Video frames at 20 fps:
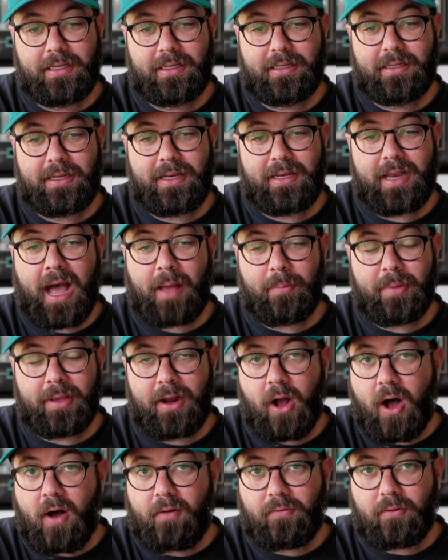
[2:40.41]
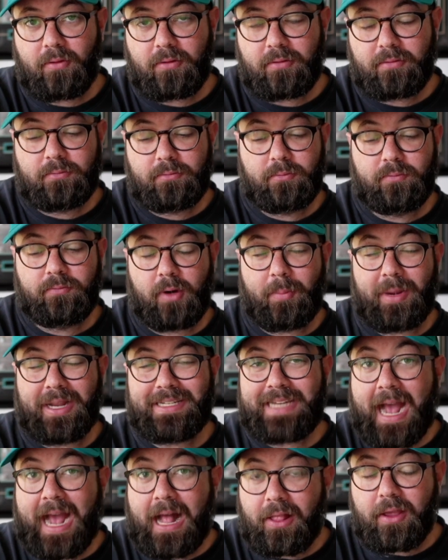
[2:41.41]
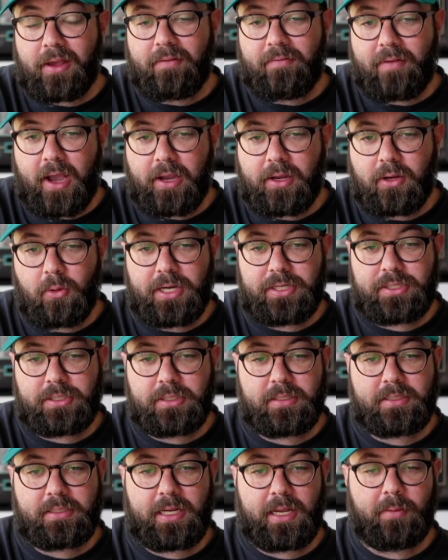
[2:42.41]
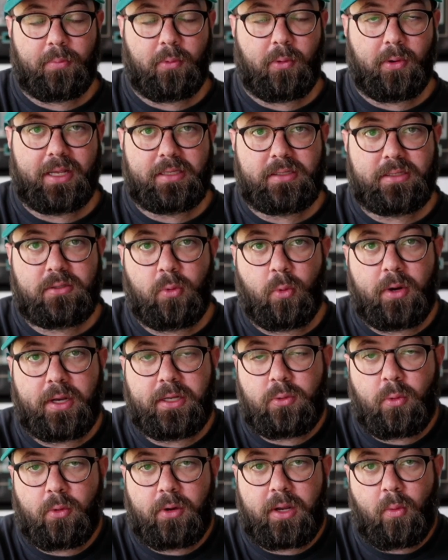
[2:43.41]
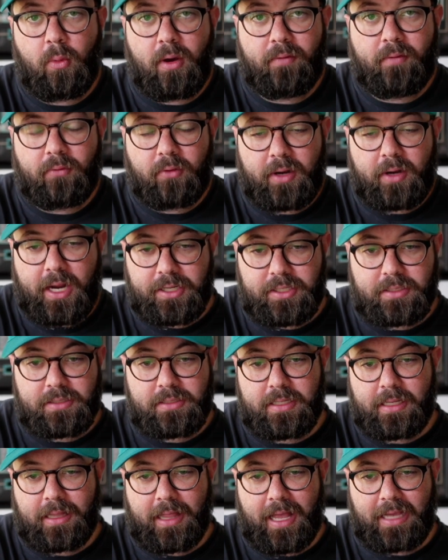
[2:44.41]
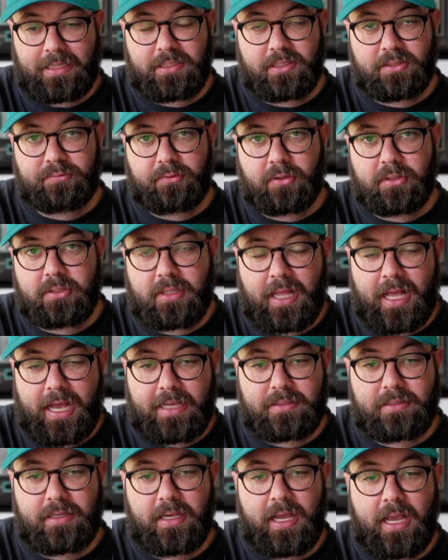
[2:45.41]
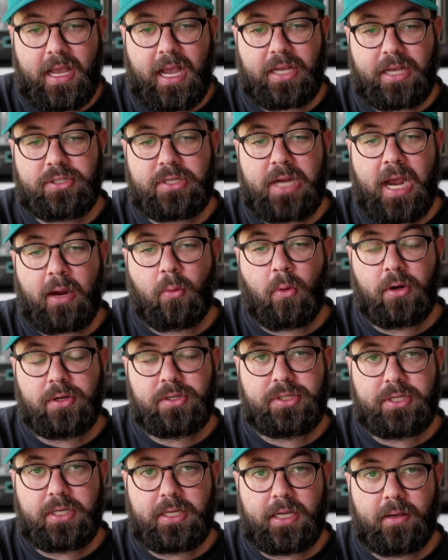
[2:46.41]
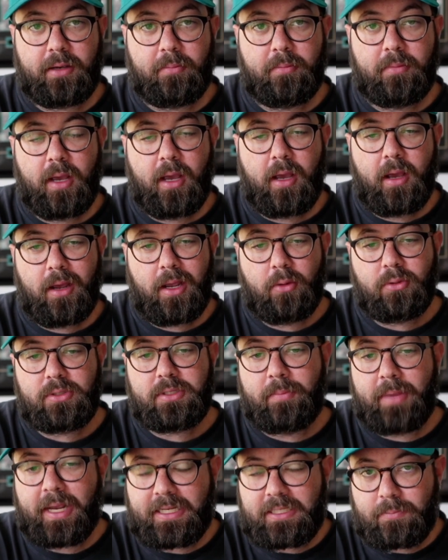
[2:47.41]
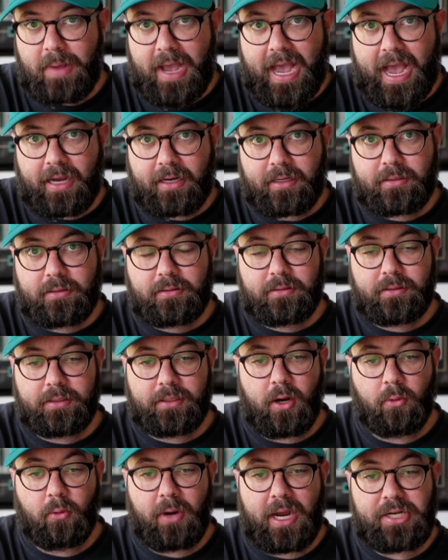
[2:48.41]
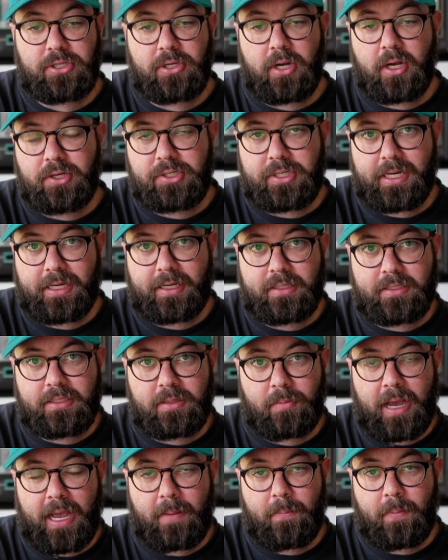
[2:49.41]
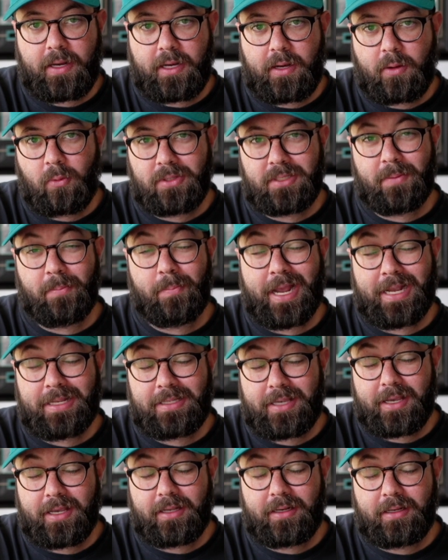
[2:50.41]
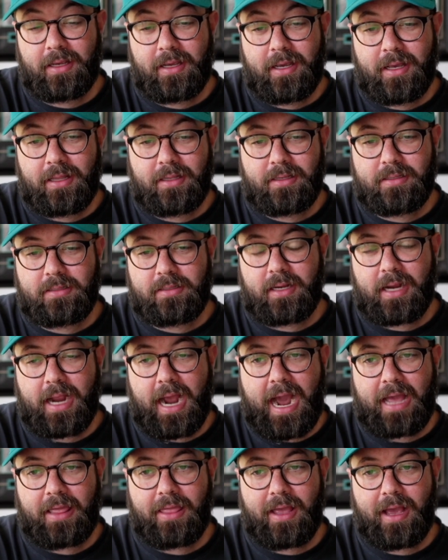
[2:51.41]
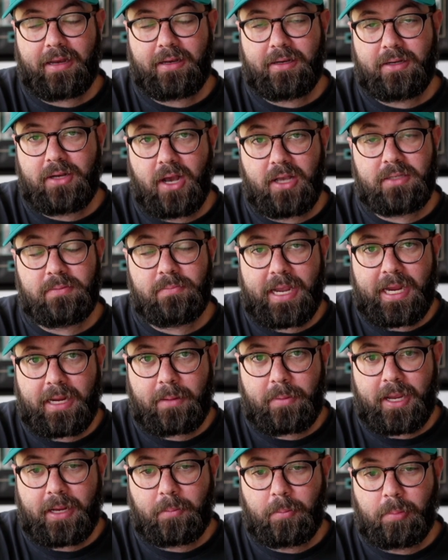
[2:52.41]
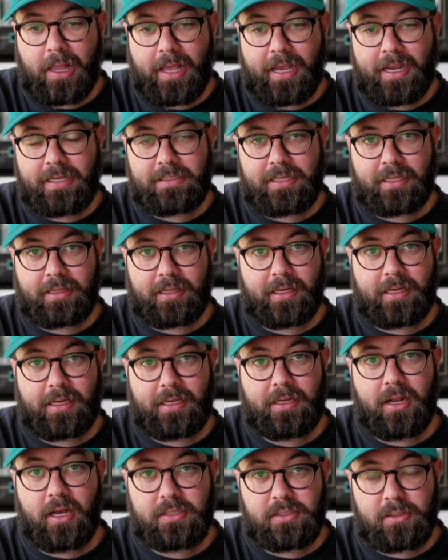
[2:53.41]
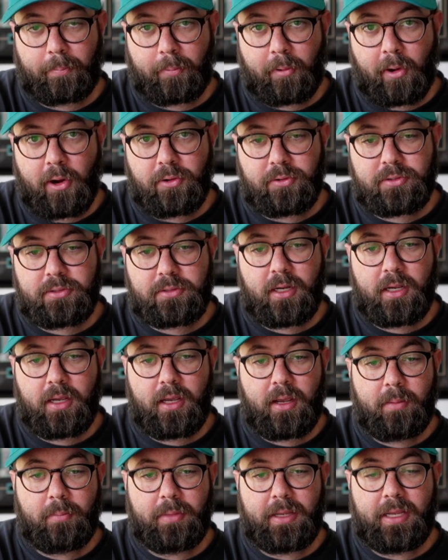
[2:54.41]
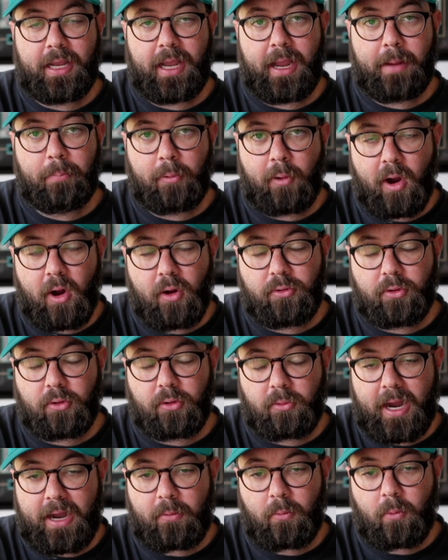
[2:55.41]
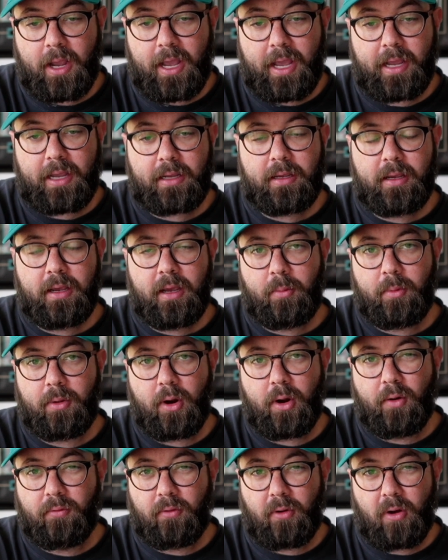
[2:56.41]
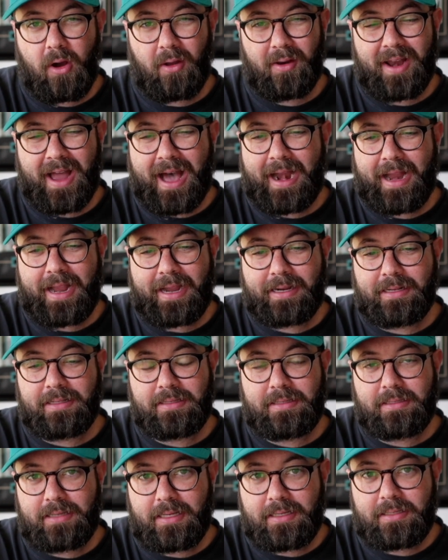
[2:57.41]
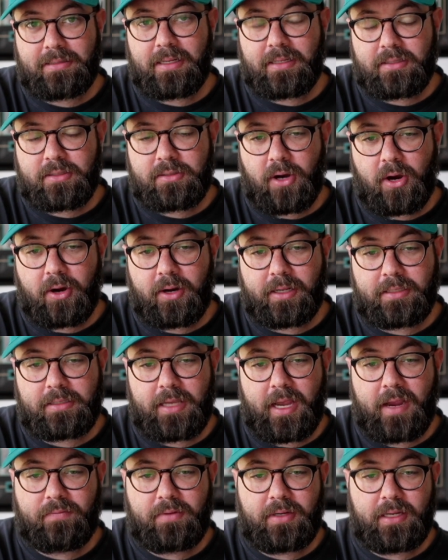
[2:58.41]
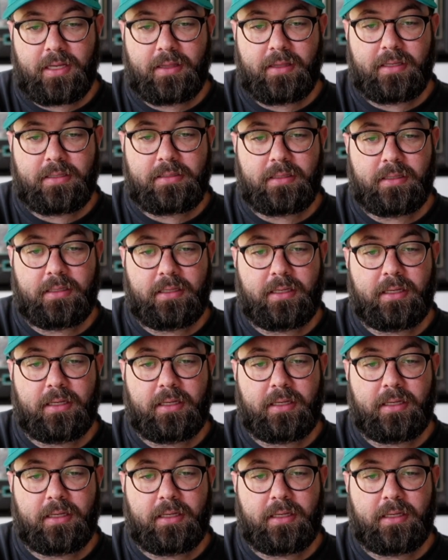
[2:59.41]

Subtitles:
not been awful from a talent evaluation standpoint. His 2021 free agency class, his first class as Jaguars GM, it was a mixed bag. You know, Rayshon Jenkins, in my opinion, was a base hit. This is a guy that does make big plays. I think he does approach being a pro the right way, but overall not a consistent starting safety in this league.